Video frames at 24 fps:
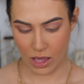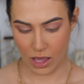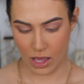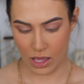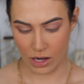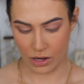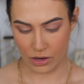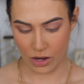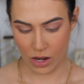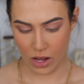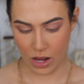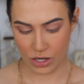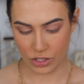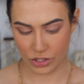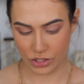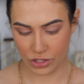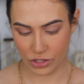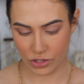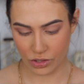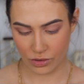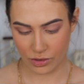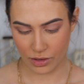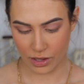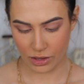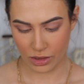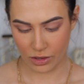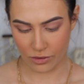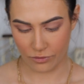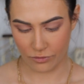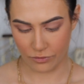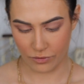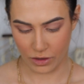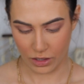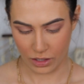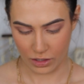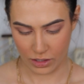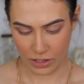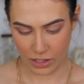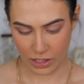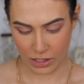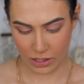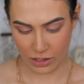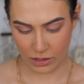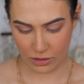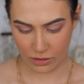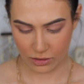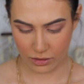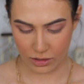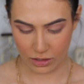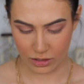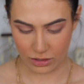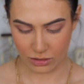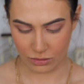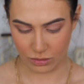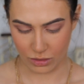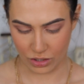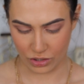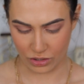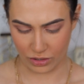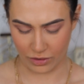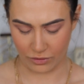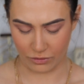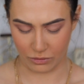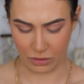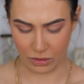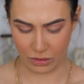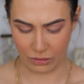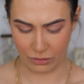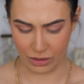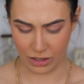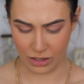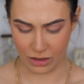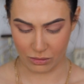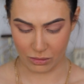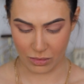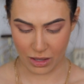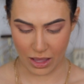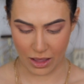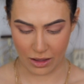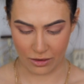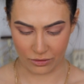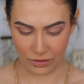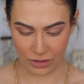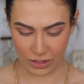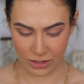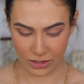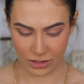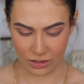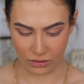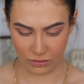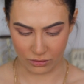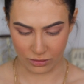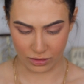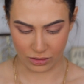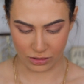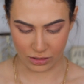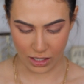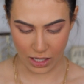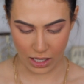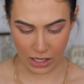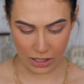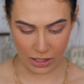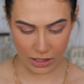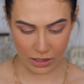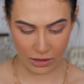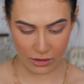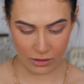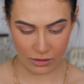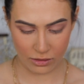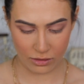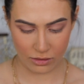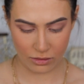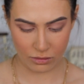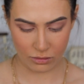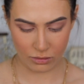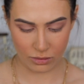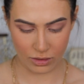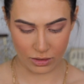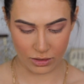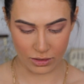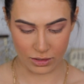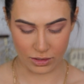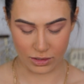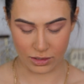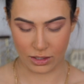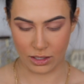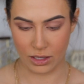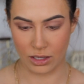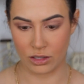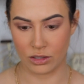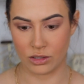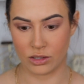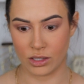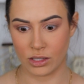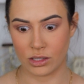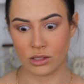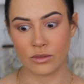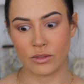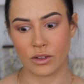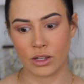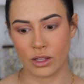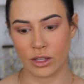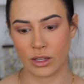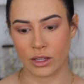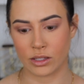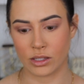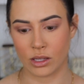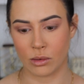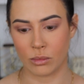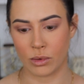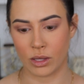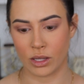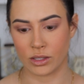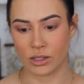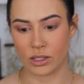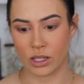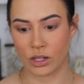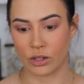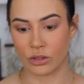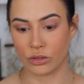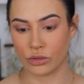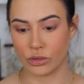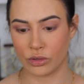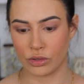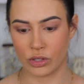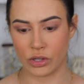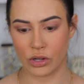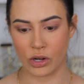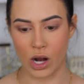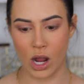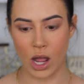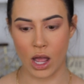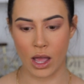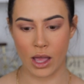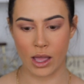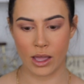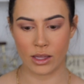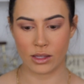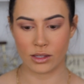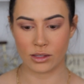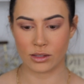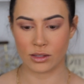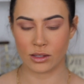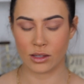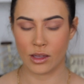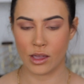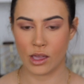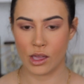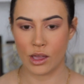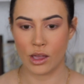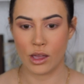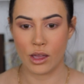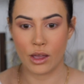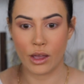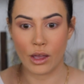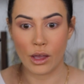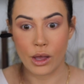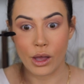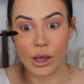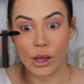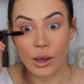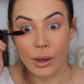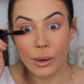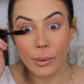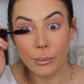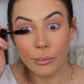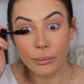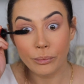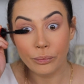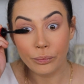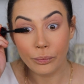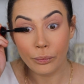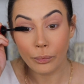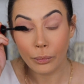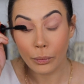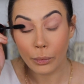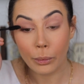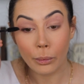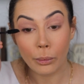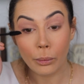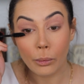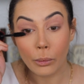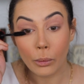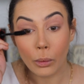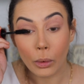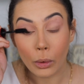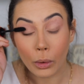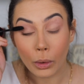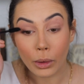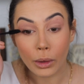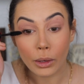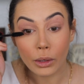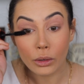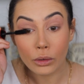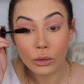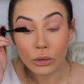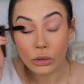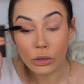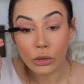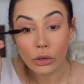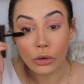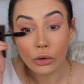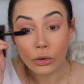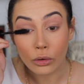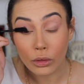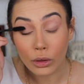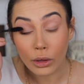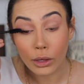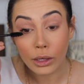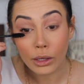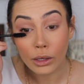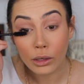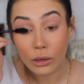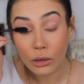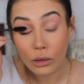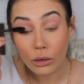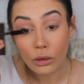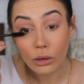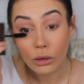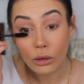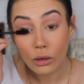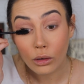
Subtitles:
I don't know, I just don't like the feeling, especially if I'm gonna wear them every single day, because it does feel like something's like glued to your eyes, or like to your lid.